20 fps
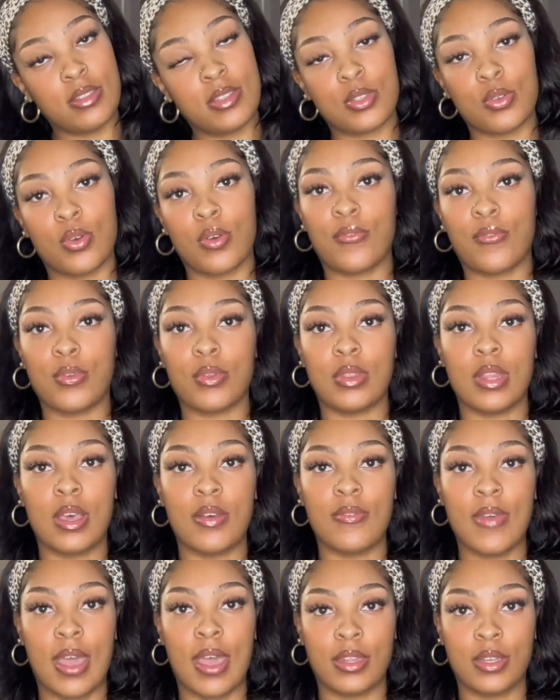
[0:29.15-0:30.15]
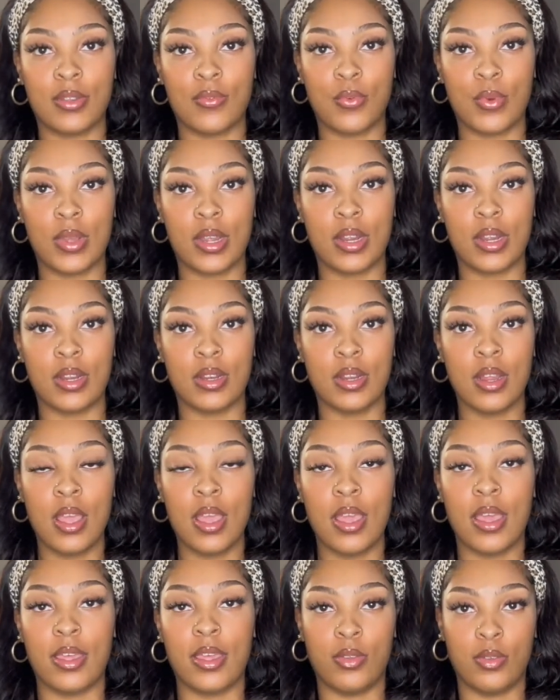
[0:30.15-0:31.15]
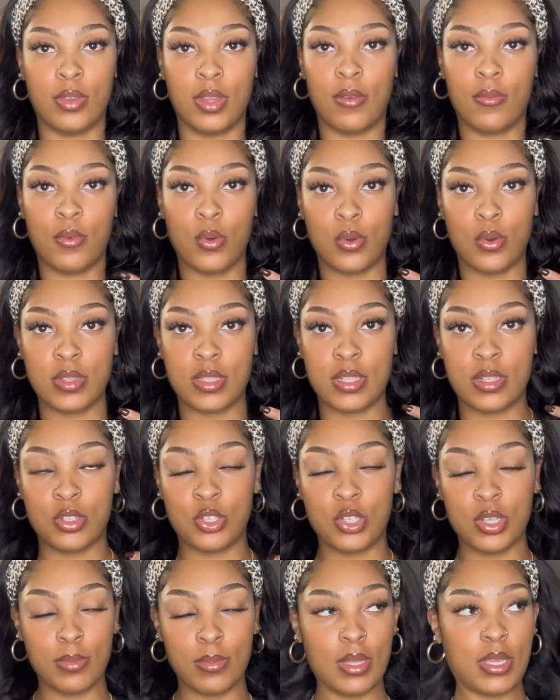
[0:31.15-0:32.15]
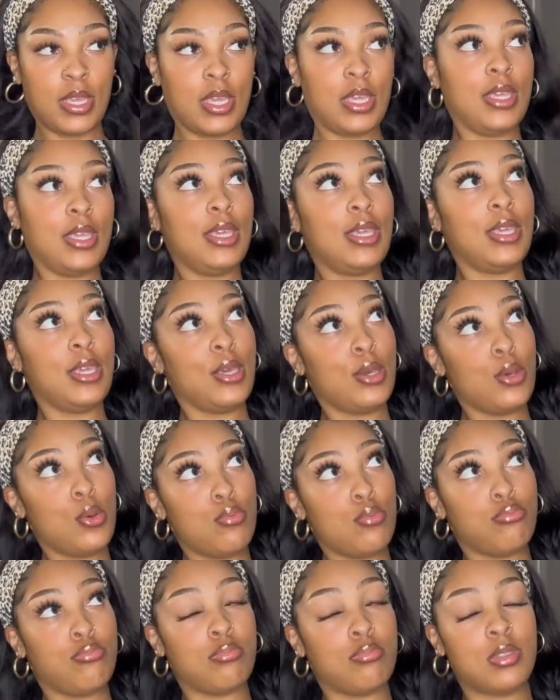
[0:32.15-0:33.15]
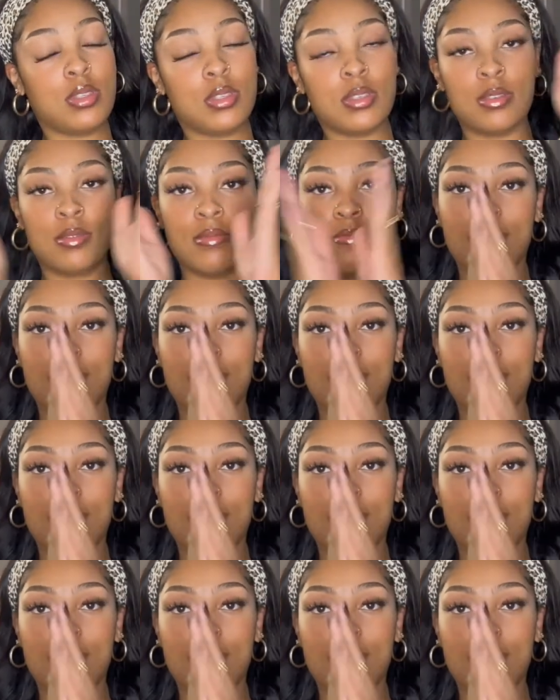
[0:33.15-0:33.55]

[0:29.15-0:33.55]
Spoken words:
So if you love activewear and you love going to the gym looking cute,